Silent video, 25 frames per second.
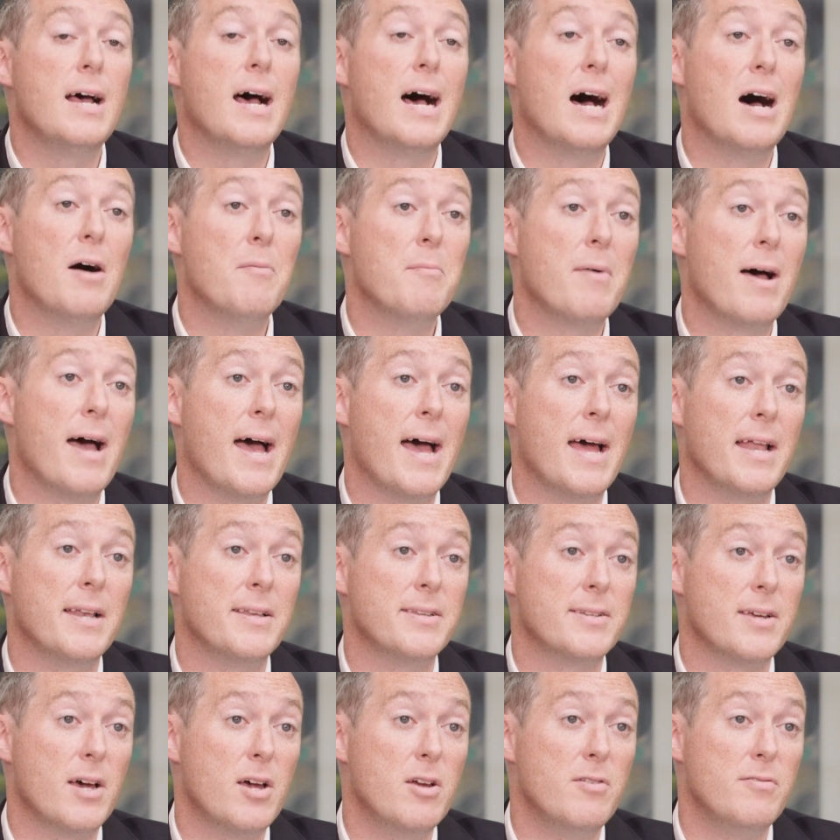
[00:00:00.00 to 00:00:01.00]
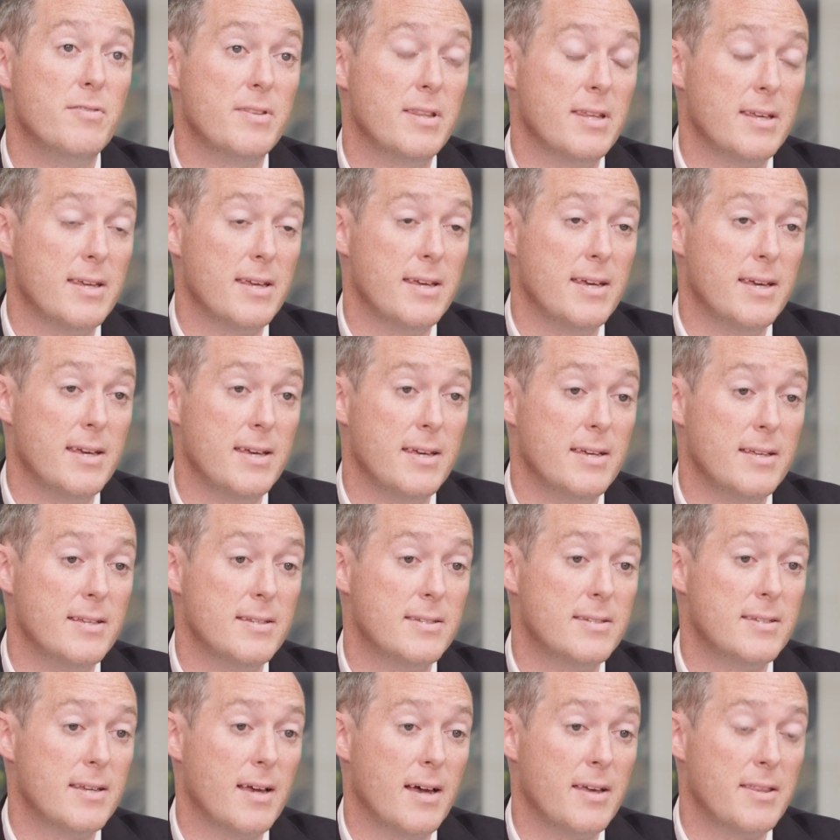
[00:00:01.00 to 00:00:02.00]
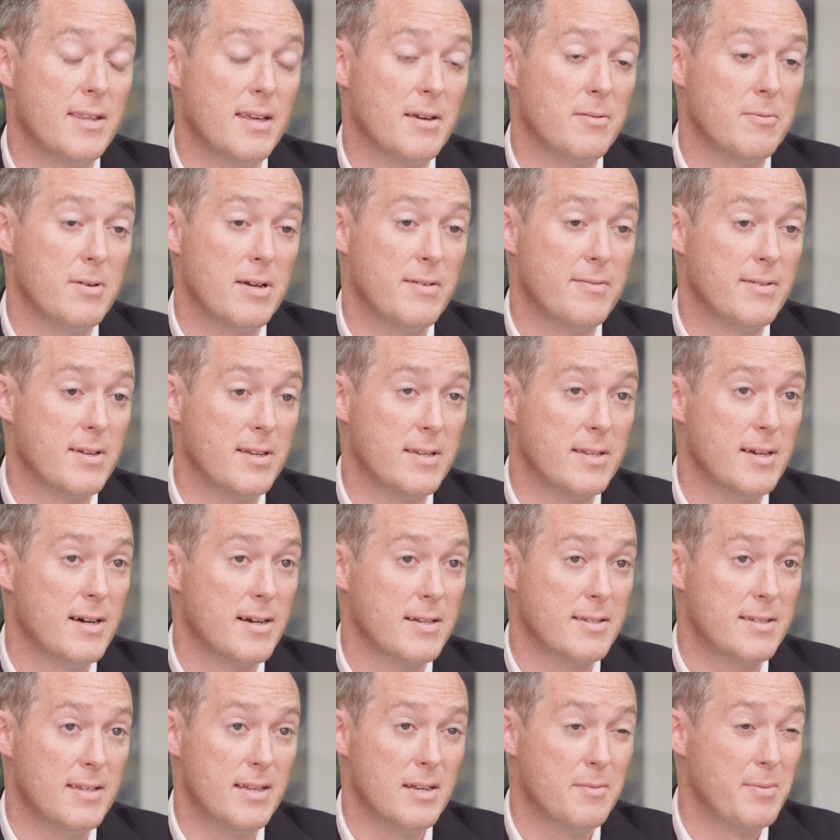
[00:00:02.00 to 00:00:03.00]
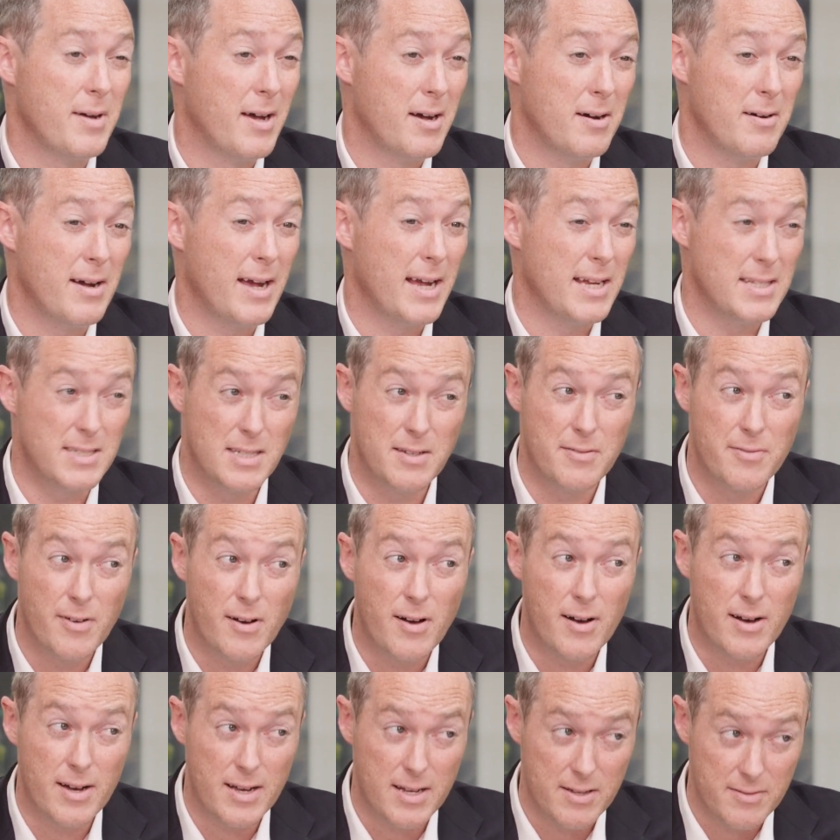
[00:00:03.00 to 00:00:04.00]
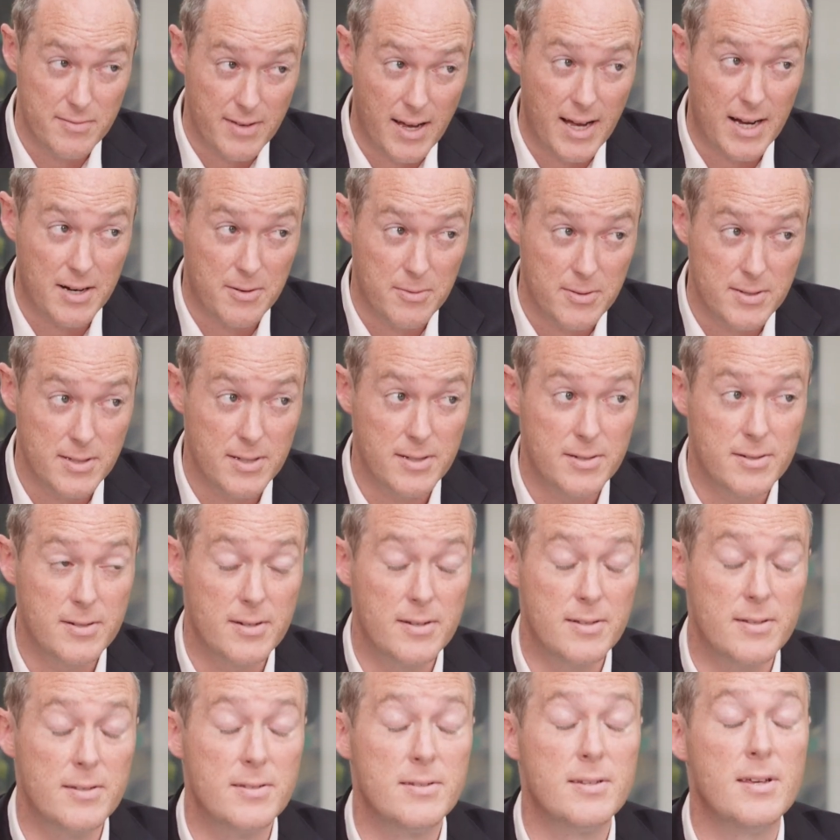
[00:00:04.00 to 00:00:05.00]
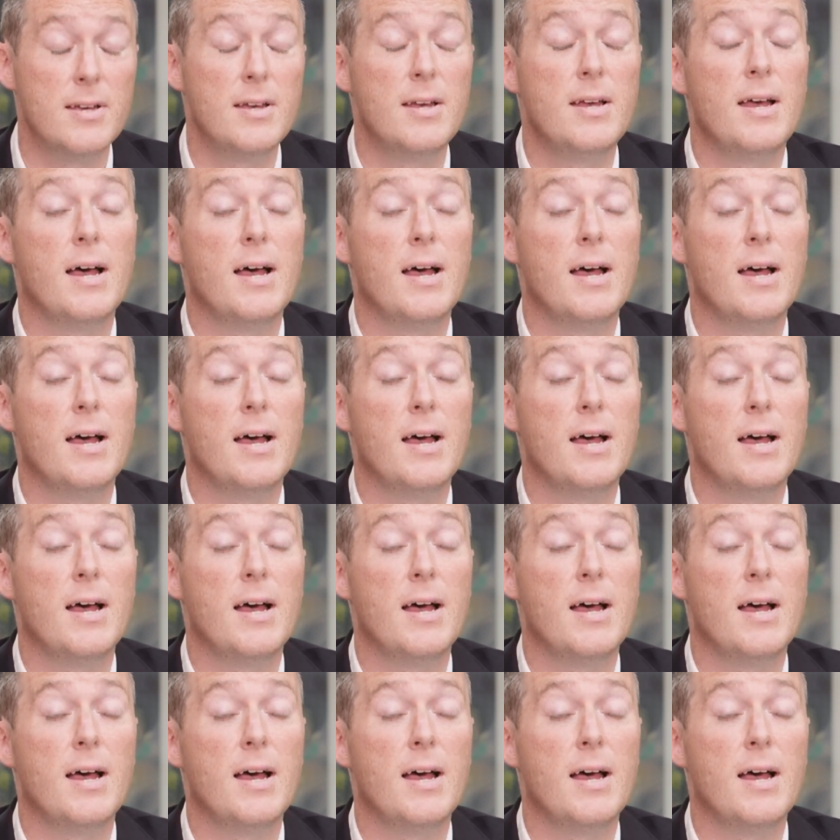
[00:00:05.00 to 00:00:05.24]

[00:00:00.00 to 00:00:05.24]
And over the years, I think we've conducted about 85 acquisitions.